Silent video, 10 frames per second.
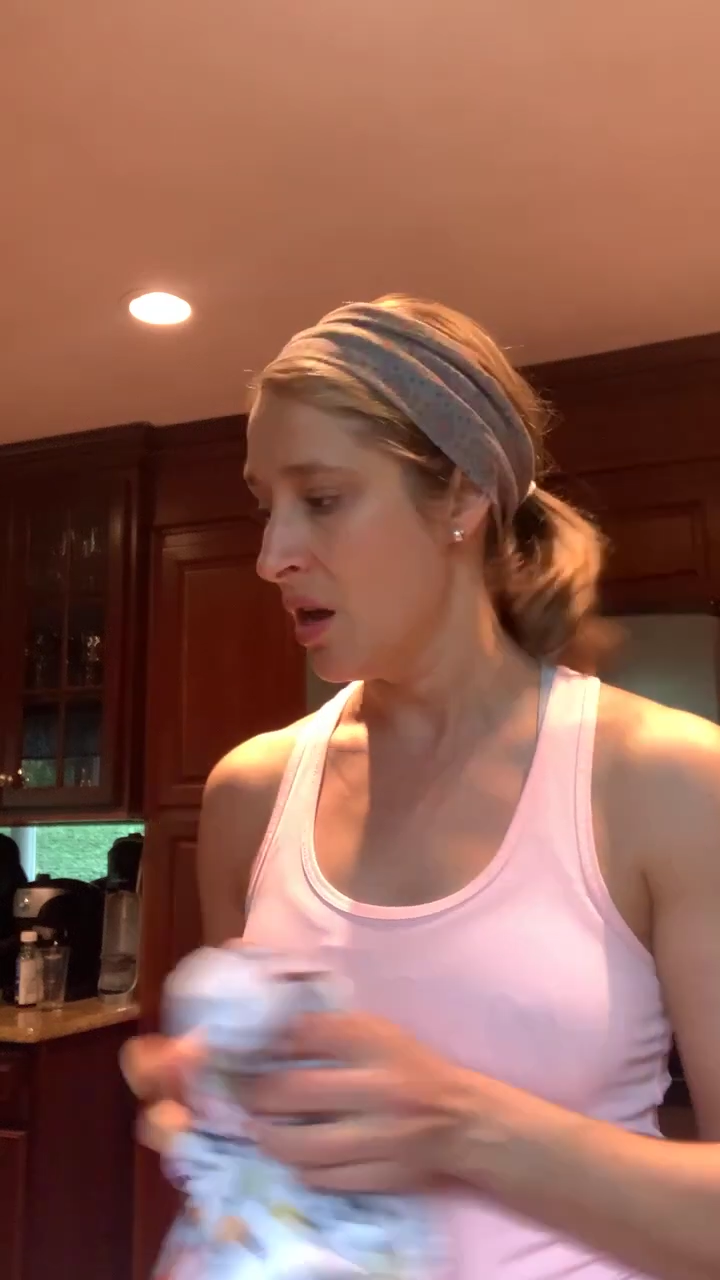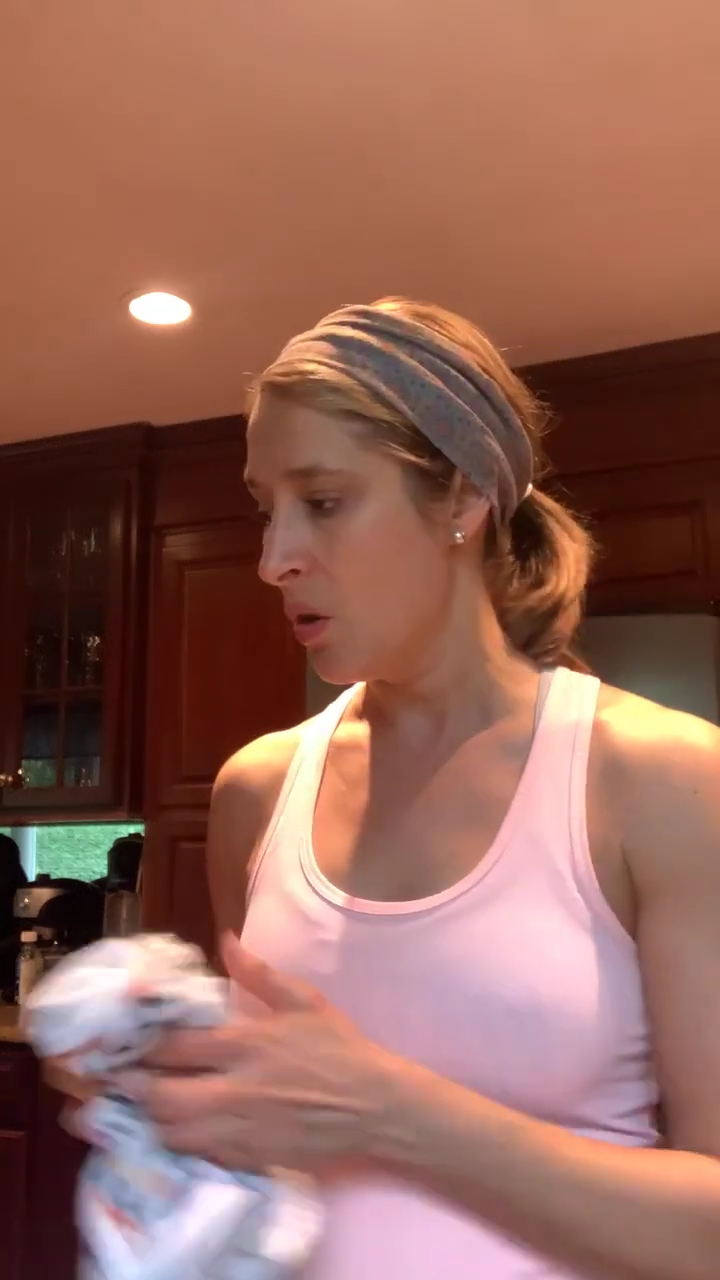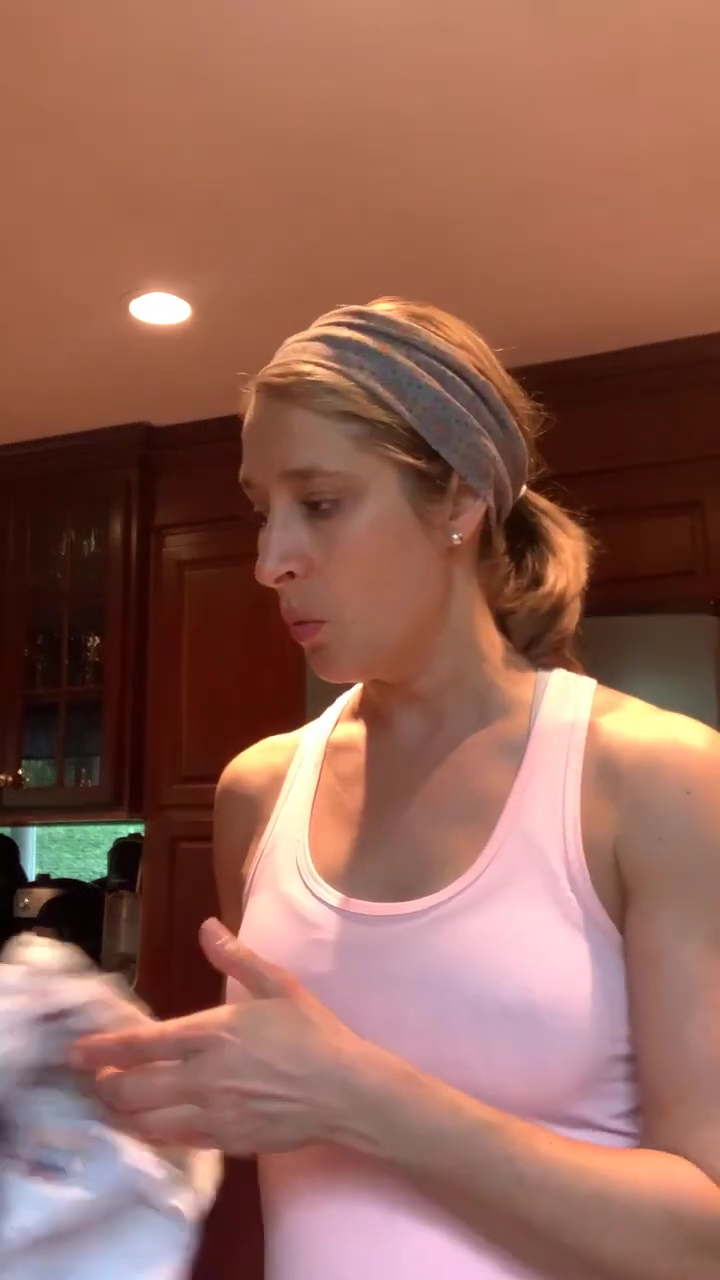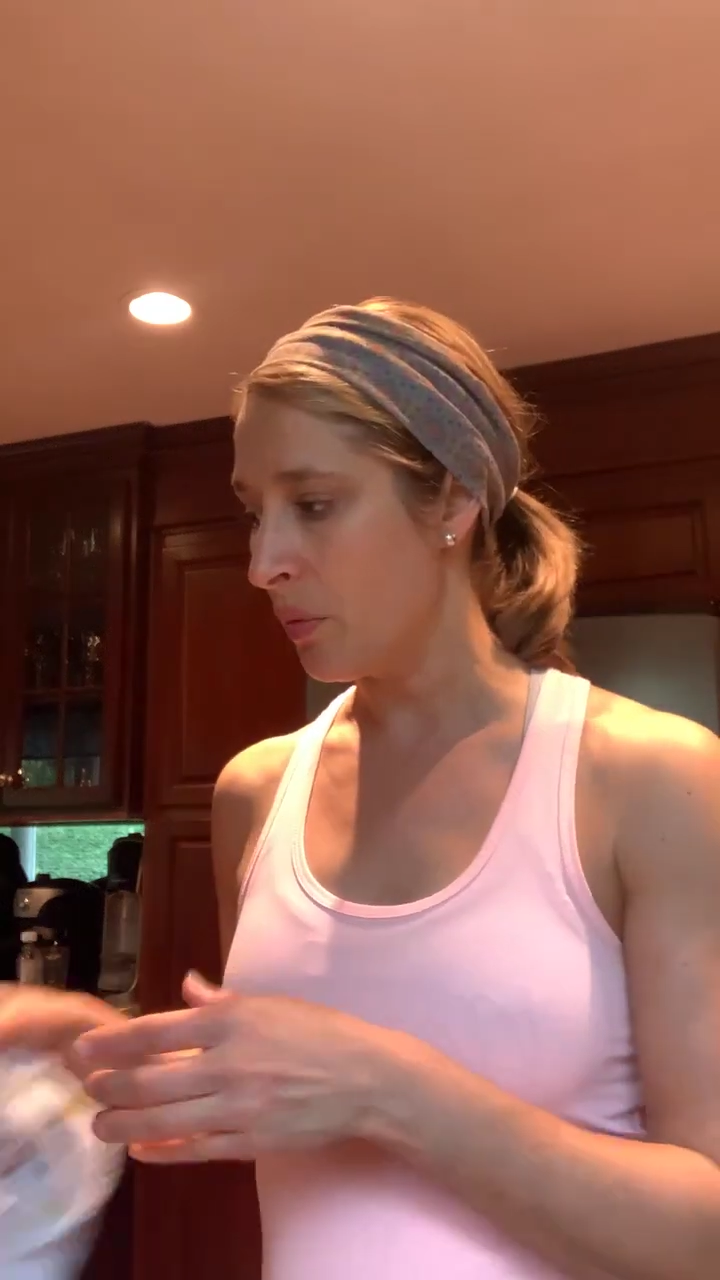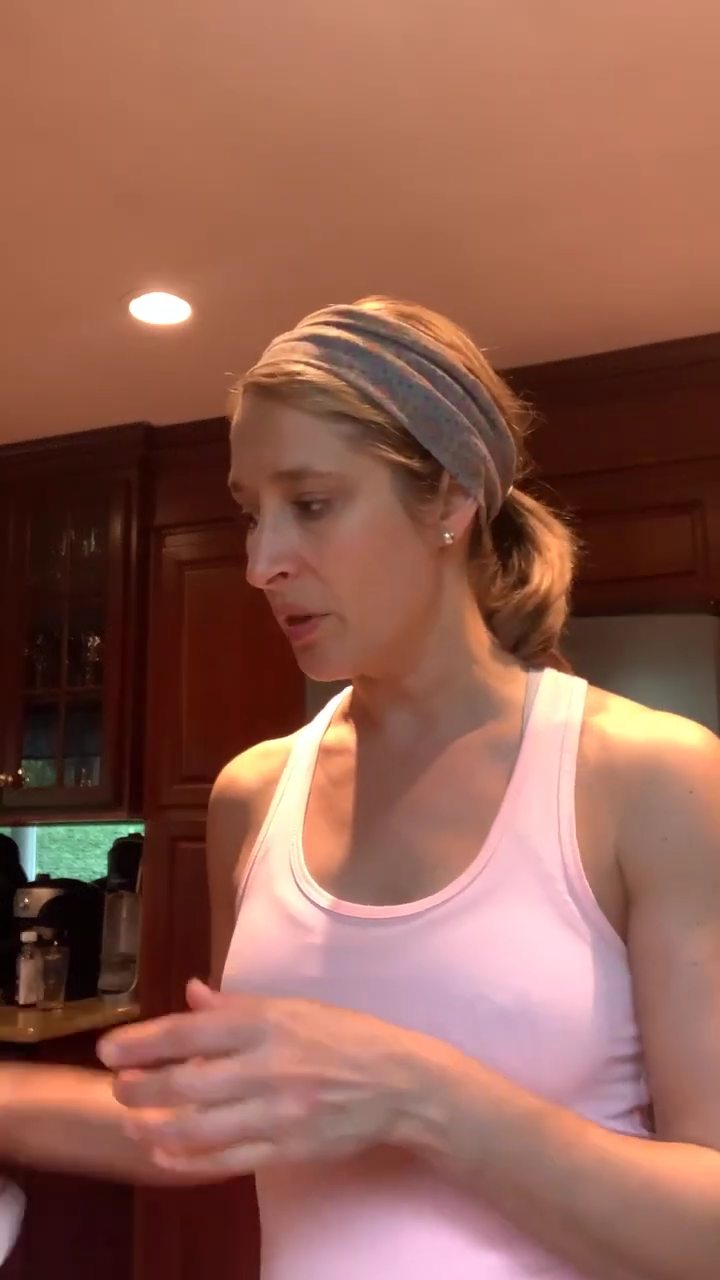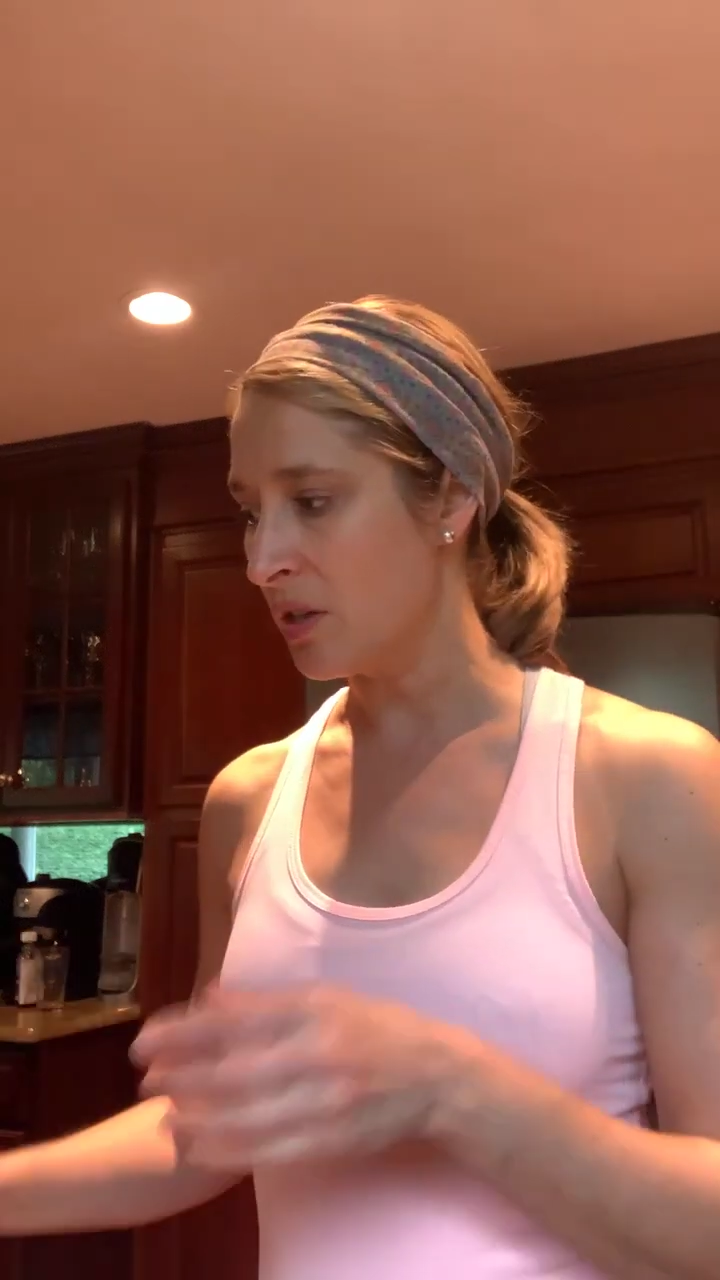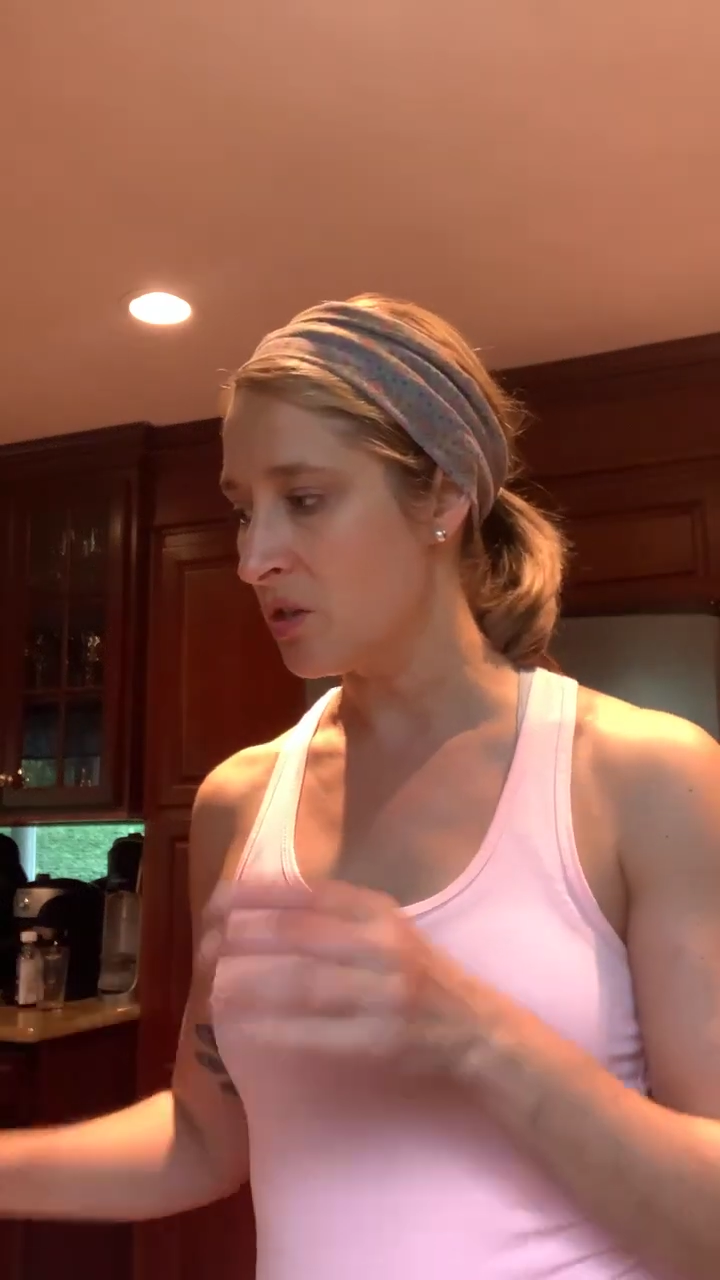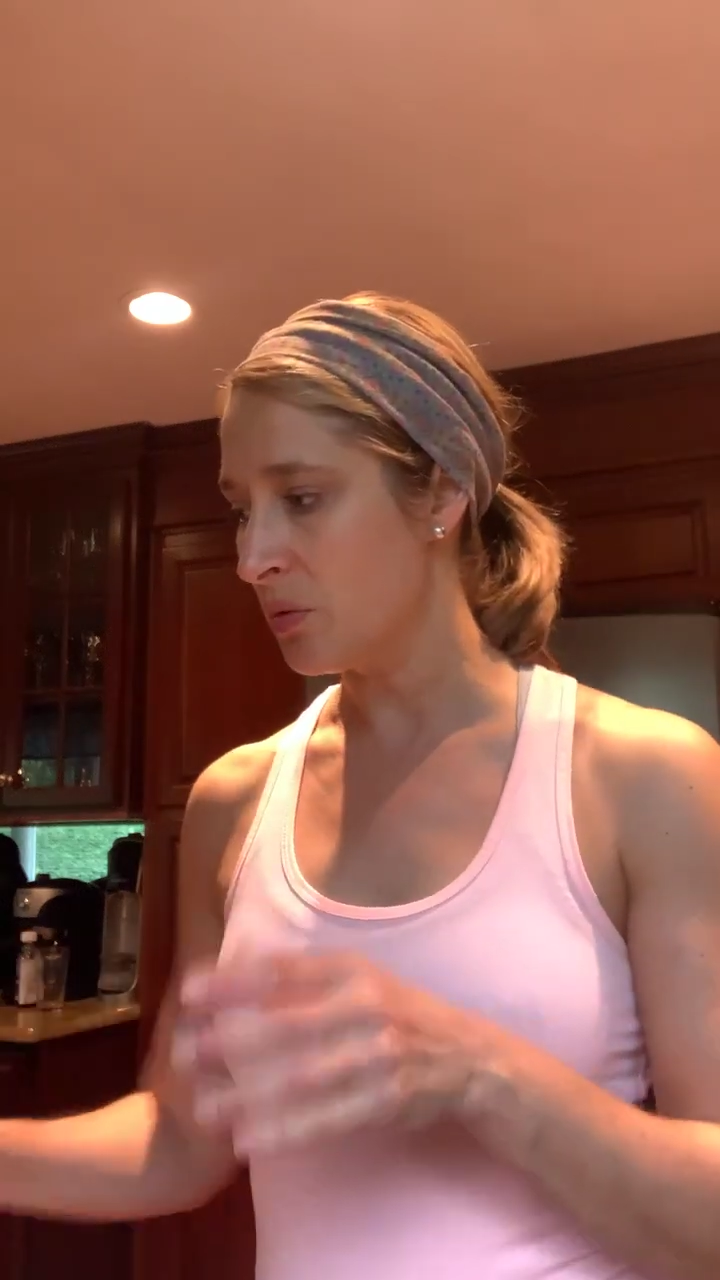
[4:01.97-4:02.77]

what we're going to do